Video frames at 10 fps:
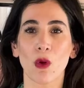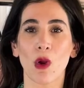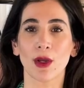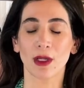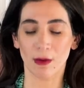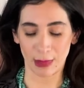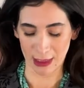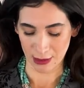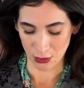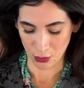on a
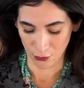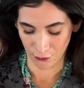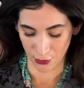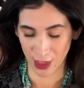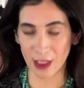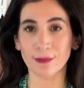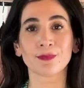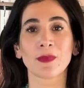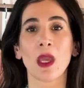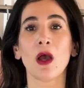blazer over it.
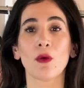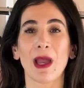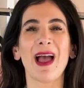Okay,